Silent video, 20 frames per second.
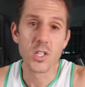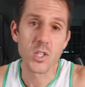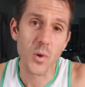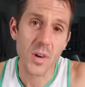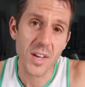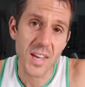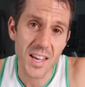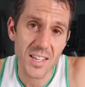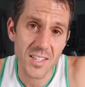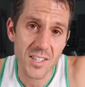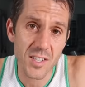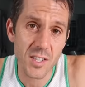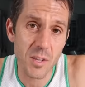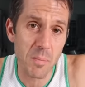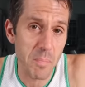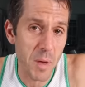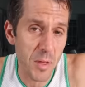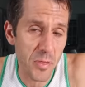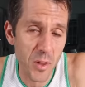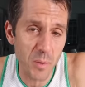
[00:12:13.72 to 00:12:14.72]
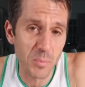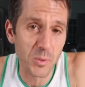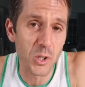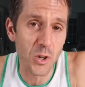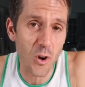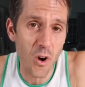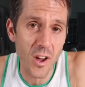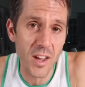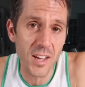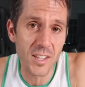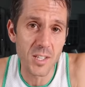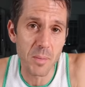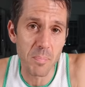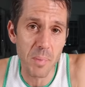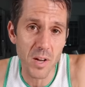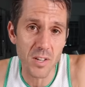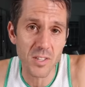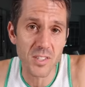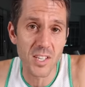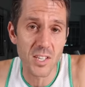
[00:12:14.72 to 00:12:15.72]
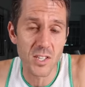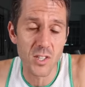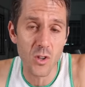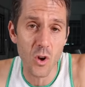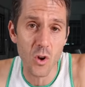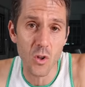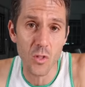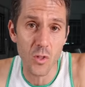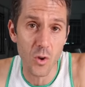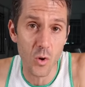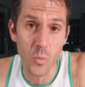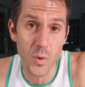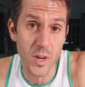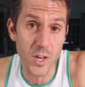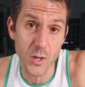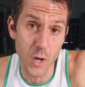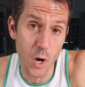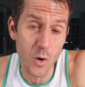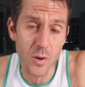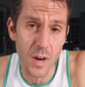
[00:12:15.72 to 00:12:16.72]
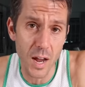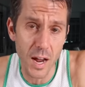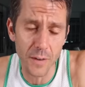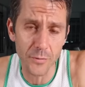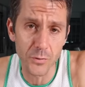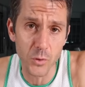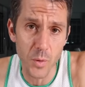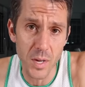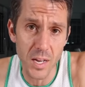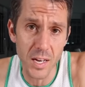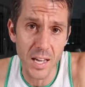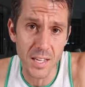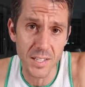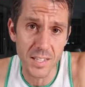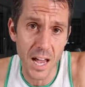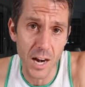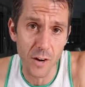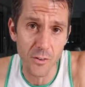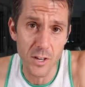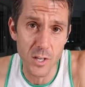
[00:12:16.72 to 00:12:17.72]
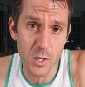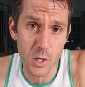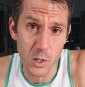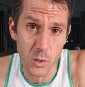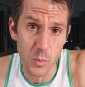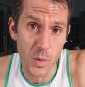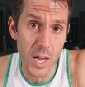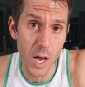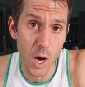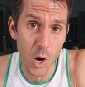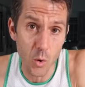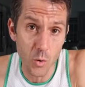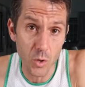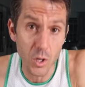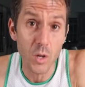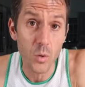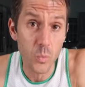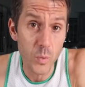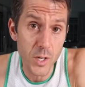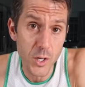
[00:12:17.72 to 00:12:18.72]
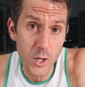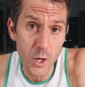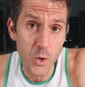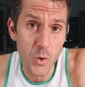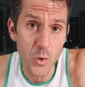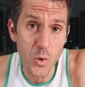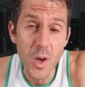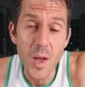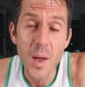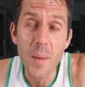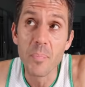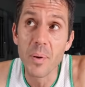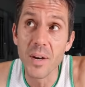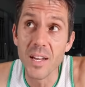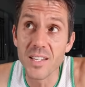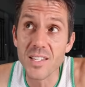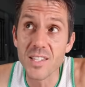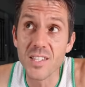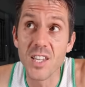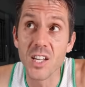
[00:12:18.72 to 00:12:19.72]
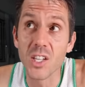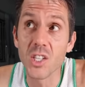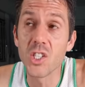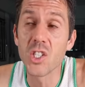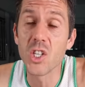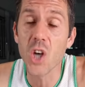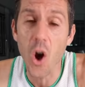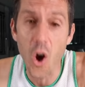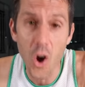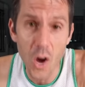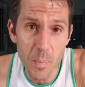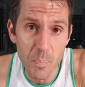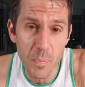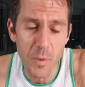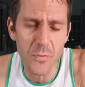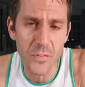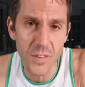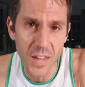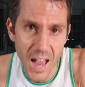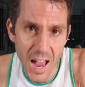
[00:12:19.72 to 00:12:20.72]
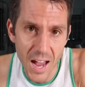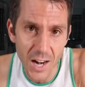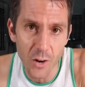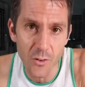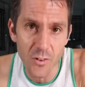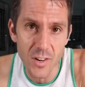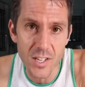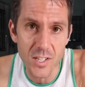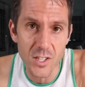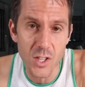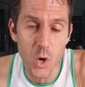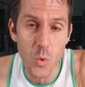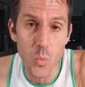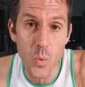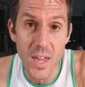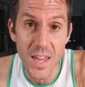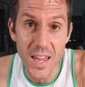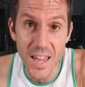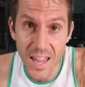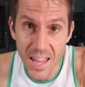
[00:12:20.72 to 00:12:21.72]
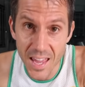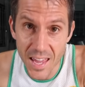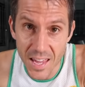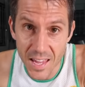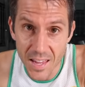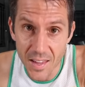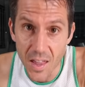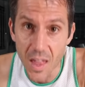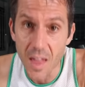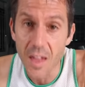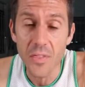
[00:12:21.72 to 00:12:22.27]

So I guess the myth I'm trying to bust is not that we don't have to eat less calories as we get older, we do, but it's the type of calories that we eat.